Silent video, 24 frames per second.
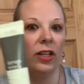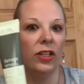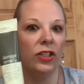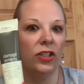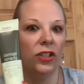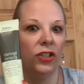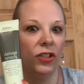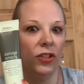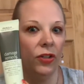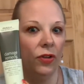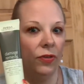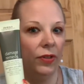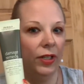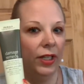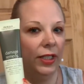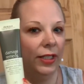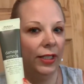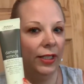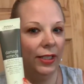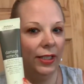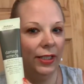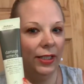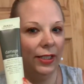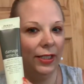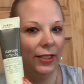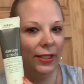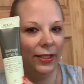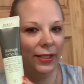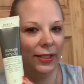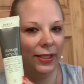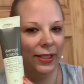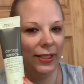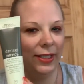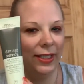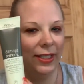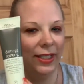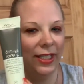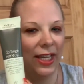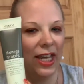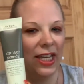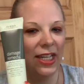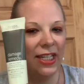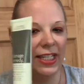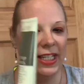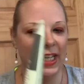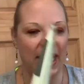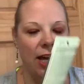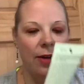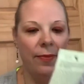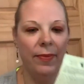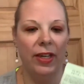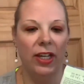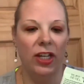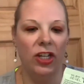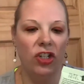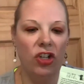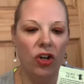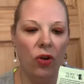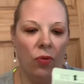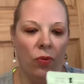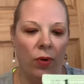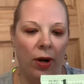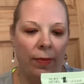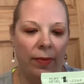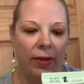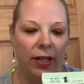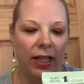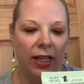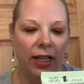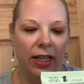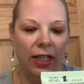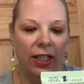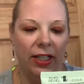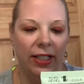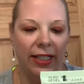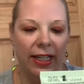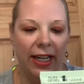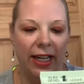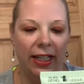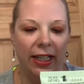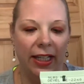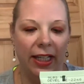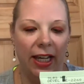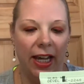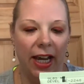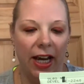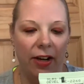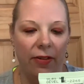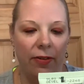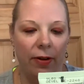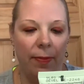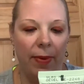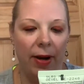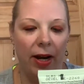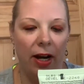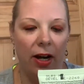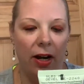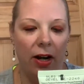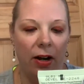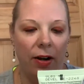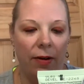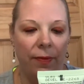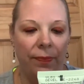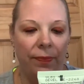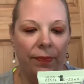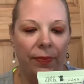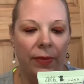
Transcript: so need this. This is Damage Remedy Daily Hair Repair.